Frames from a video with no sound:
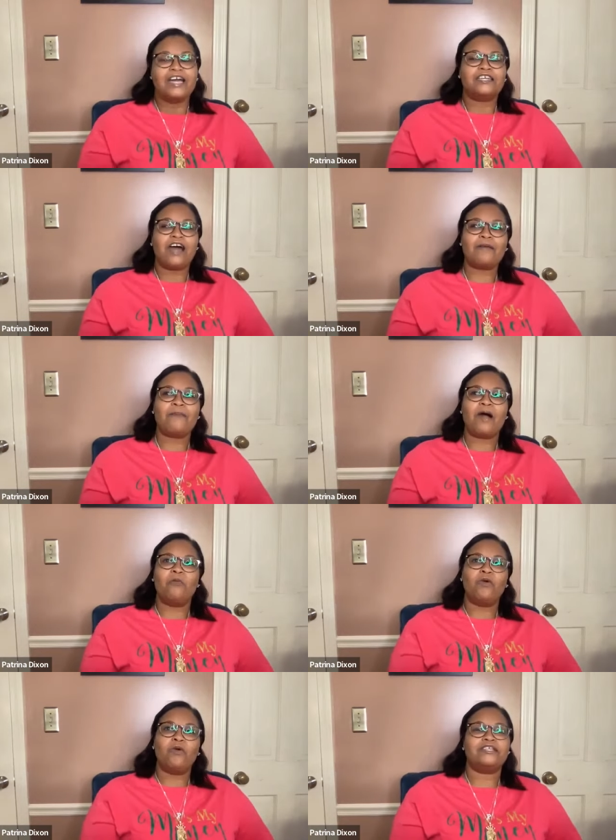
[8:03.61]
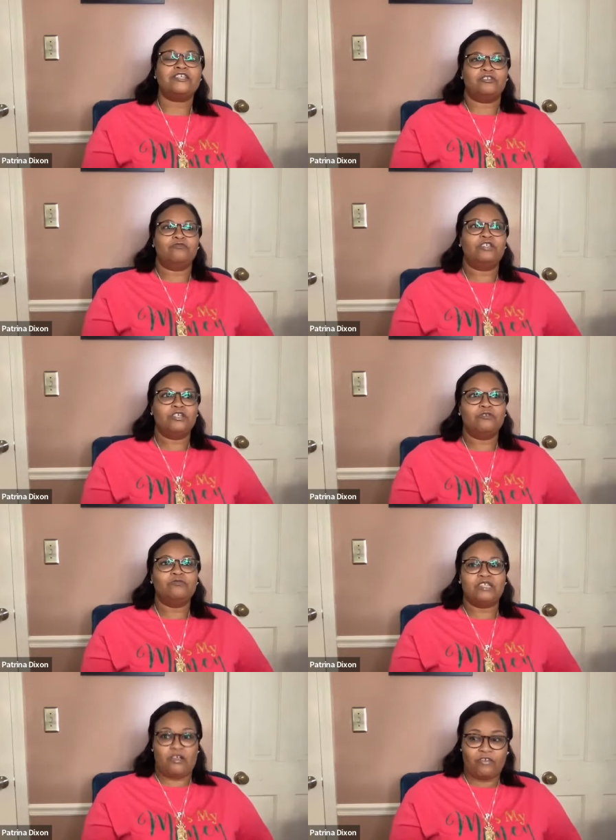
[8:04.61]
Talk about what did you do
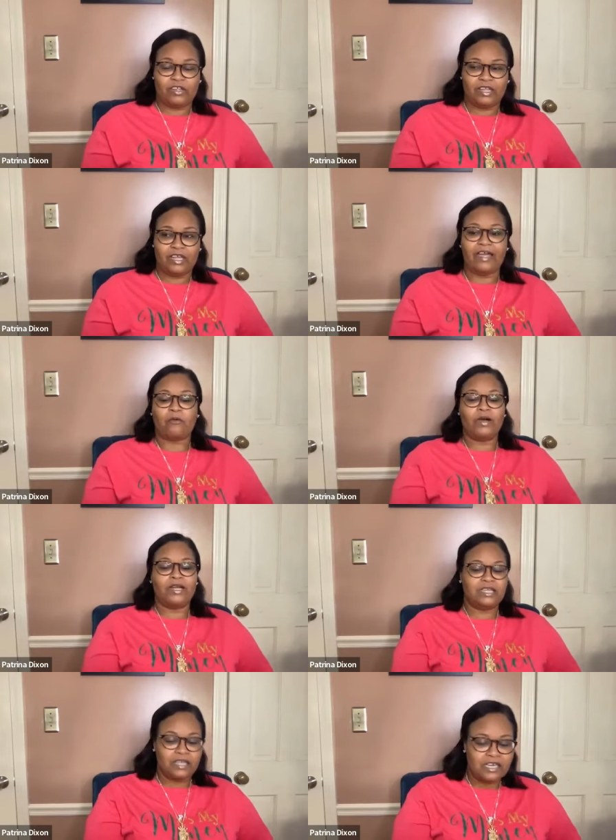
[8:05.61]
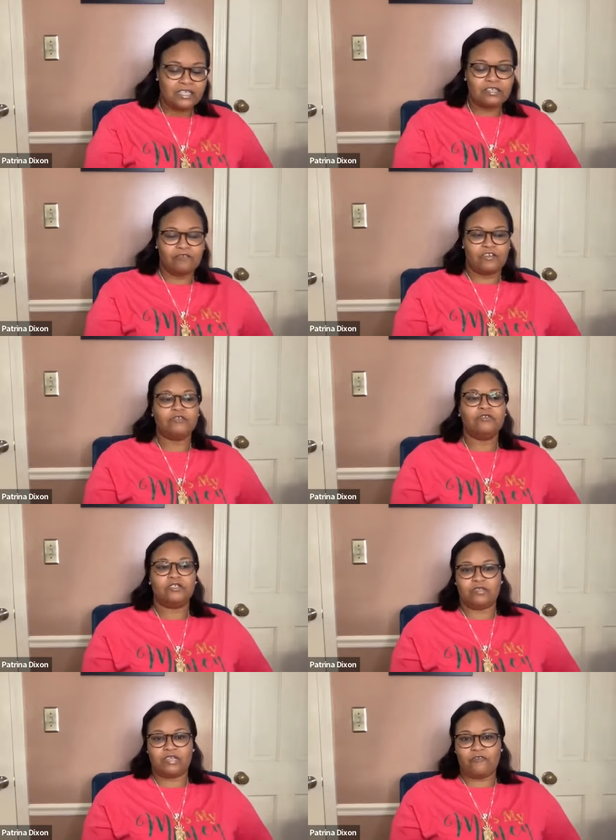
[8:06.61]
differently? Like what did each of you
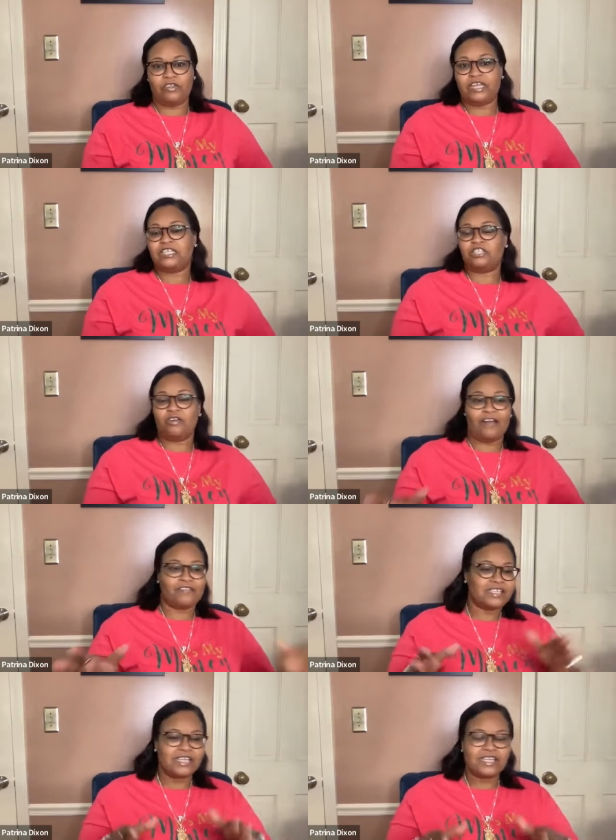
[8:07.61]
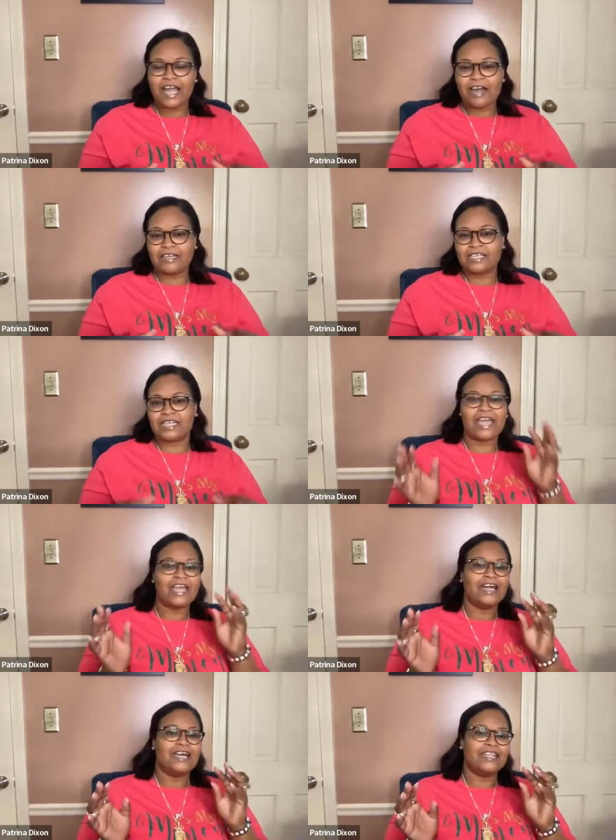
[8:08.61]
do differently? Did you have to sit down and
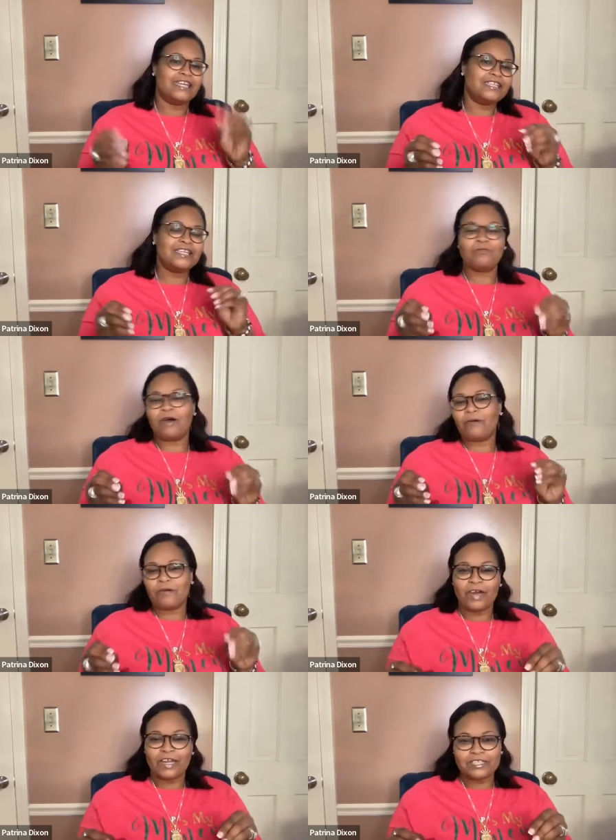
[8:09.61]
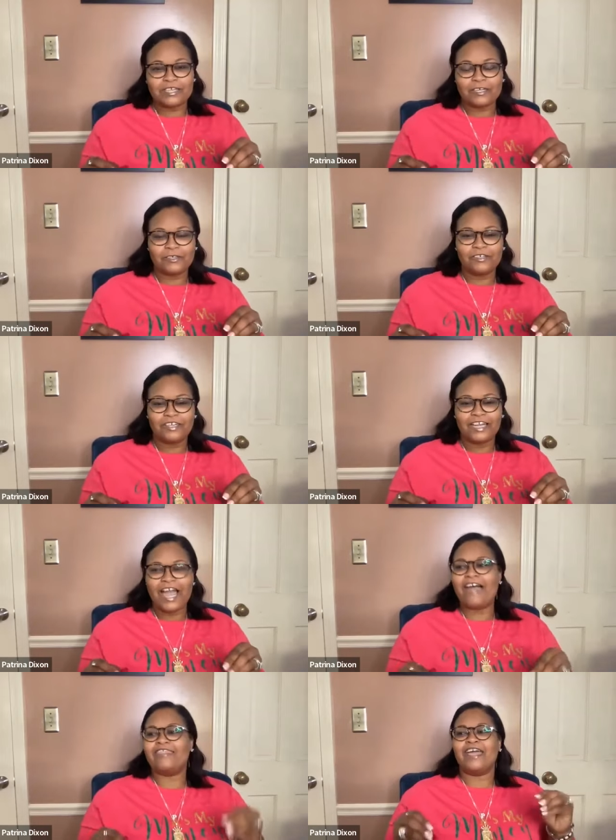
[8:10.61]
say, this is what we want to do?
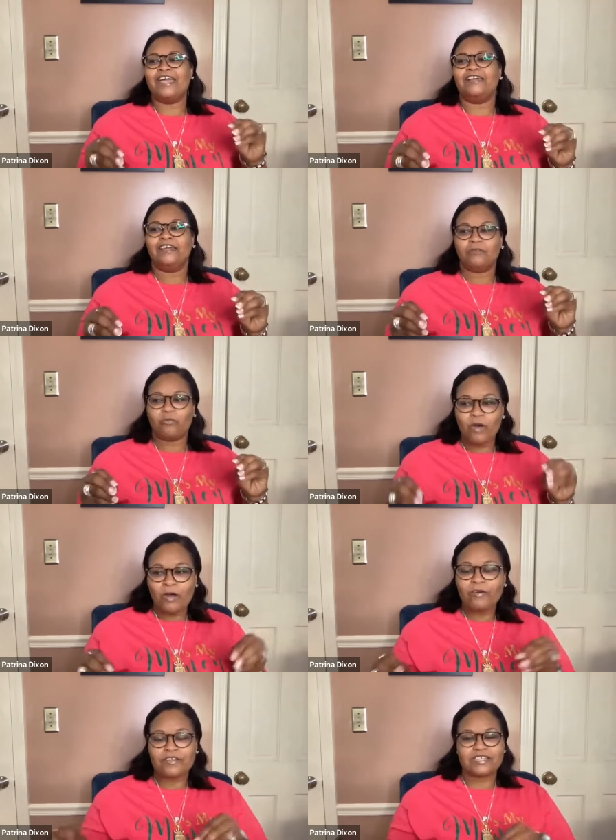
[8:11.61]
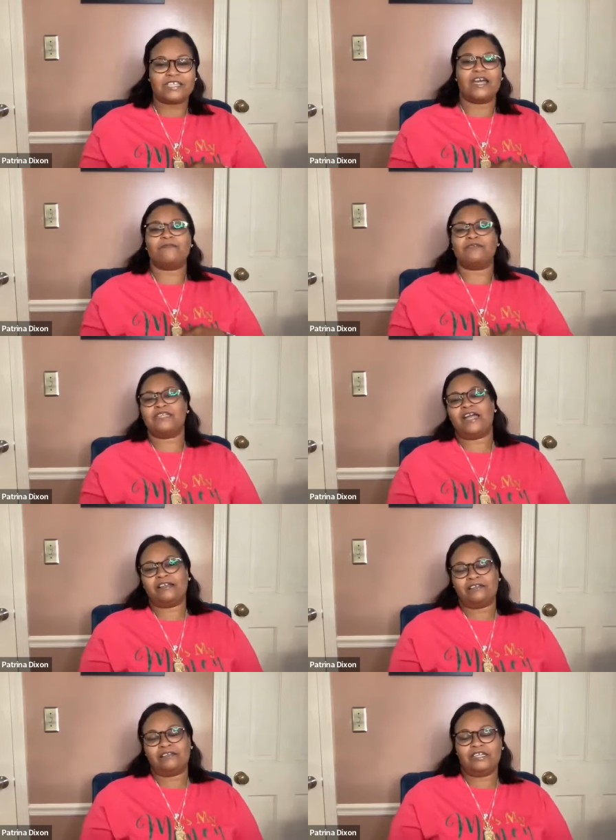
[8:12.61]
And then what were the steps that
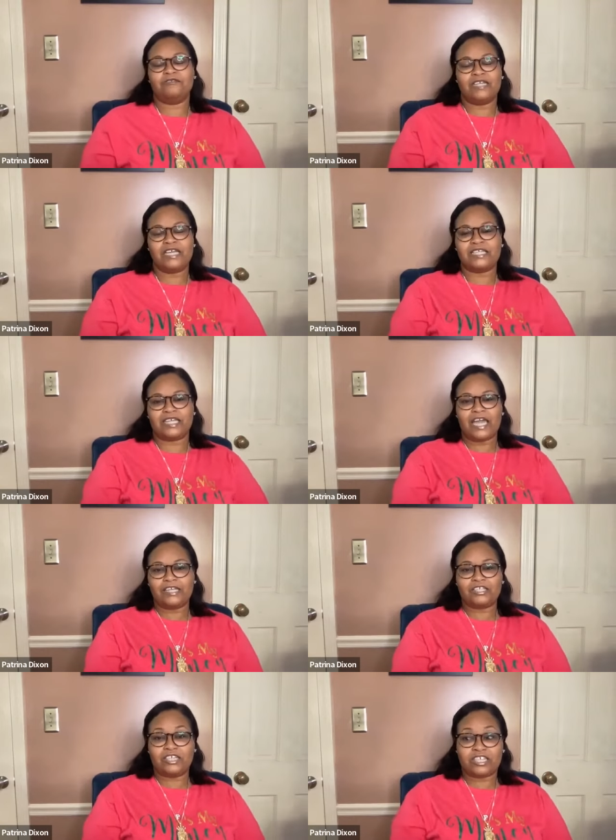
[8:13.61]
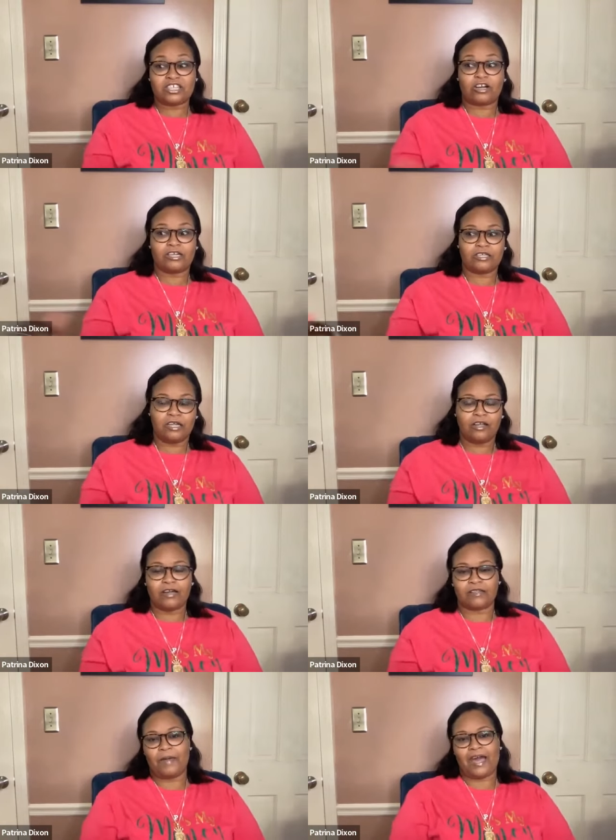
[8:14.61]
you did to get to start
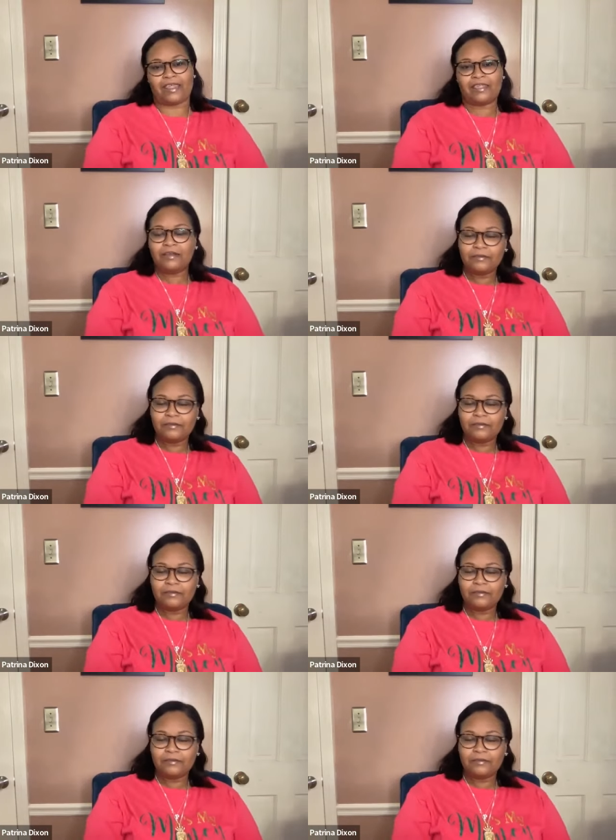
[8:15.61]
along the path?